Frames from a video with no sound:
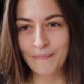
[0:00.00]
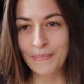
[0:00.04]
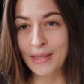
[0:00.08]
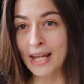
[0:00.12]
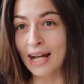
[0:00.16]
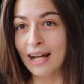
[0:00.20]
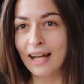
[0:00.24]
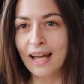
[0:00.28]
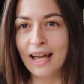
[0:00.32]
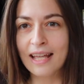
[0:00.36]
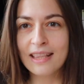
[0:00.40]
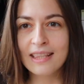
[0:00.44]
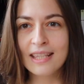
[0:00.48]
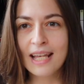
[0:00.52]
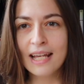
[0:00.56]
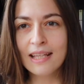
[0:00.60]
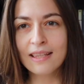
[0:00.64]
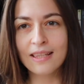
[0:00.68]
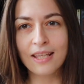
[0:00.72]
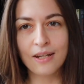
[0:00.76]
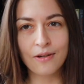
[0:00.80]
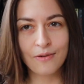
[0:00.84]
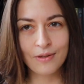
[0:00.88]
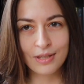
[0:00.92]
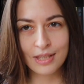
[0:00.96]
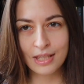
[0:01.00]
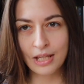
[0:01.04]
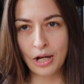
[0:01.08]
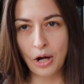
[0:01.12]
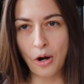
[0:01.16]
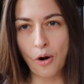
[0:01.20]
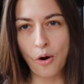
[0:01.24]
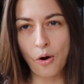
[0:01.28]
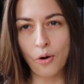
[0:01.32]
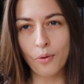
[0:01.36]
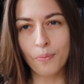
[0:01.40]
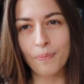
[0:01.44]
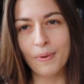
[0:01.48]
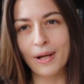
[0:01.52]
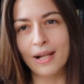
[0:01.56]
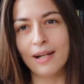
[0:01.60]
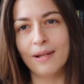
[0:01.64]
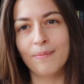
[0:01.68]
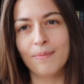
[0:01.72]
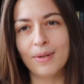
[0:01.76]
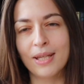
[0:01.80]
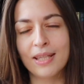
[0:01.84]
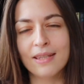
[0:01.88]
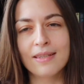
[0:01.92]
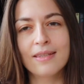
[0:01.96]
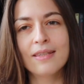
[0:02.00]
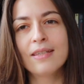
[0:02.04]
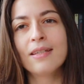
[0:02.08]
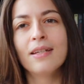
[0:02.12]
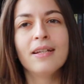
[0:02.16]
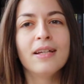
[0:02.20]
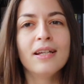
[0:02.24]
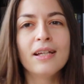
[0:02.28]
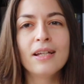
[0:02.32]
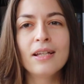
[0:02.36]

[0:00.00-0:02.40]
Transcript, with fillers: Uh, and then there is the hope element